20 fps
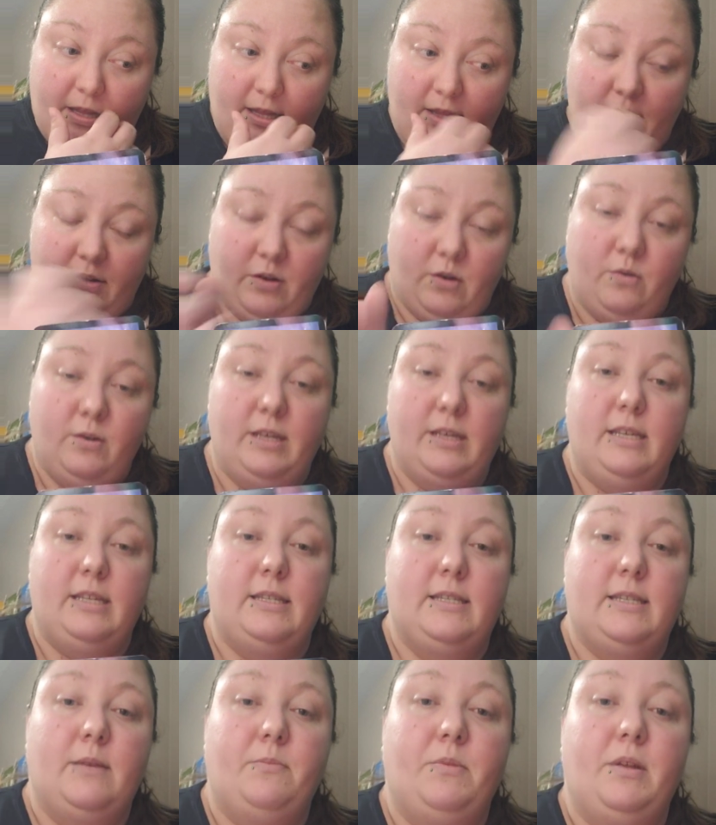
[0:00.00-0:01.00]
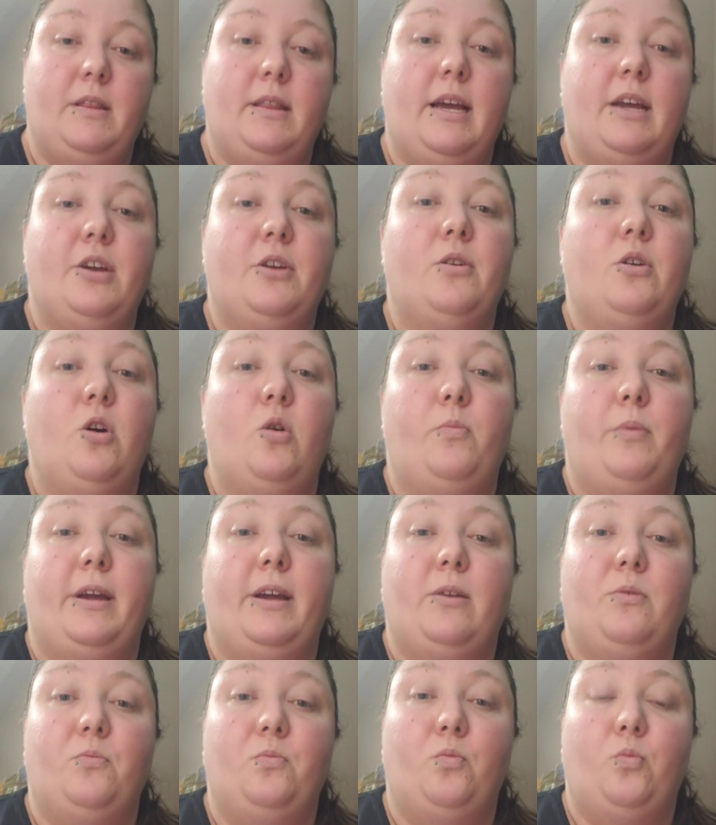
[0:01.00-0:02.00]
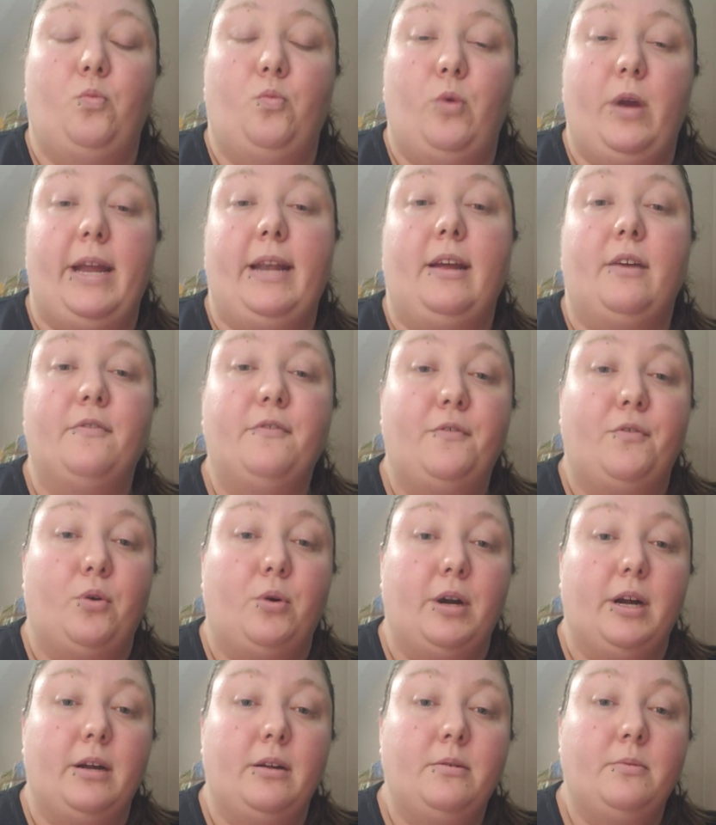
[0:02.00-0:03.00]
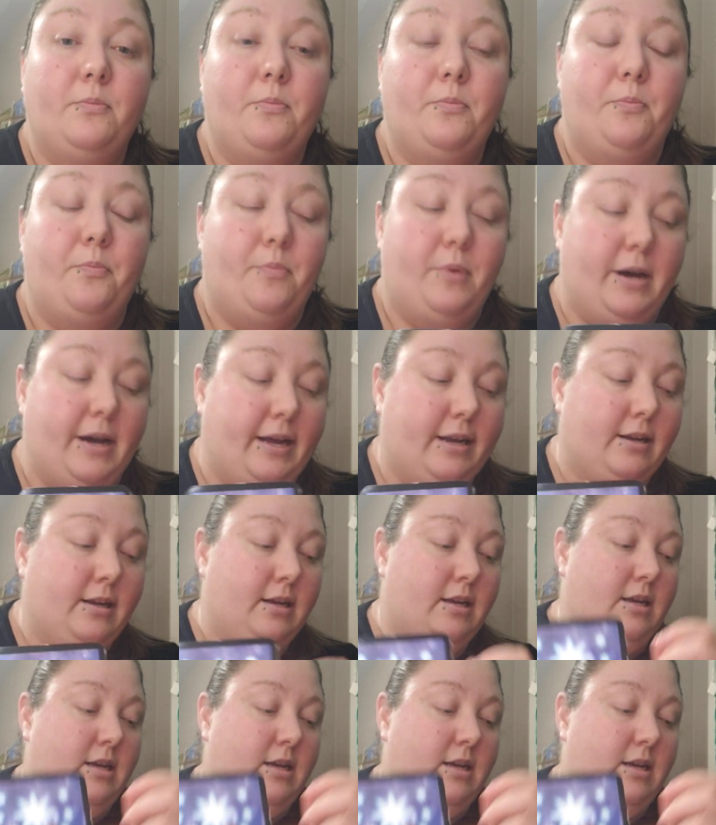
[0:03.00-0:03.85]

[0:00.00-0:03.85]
you know, it's something that you're hoping and waiting for, but